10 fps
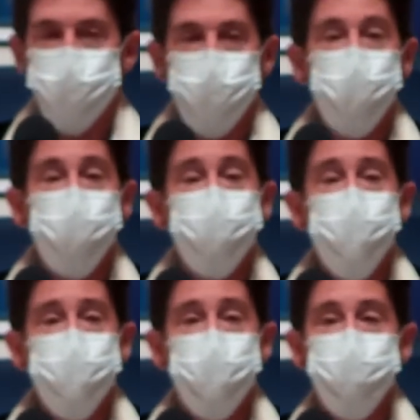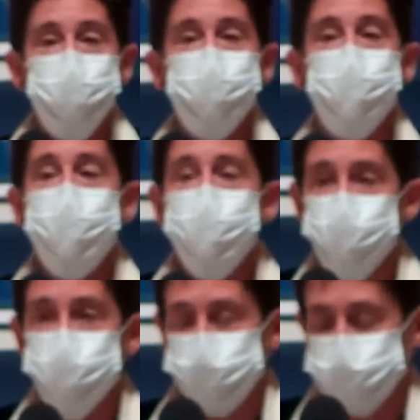and homophobia,
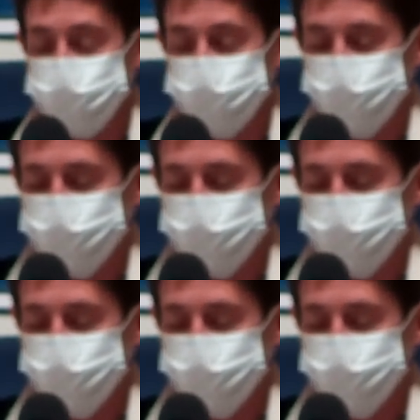ageism.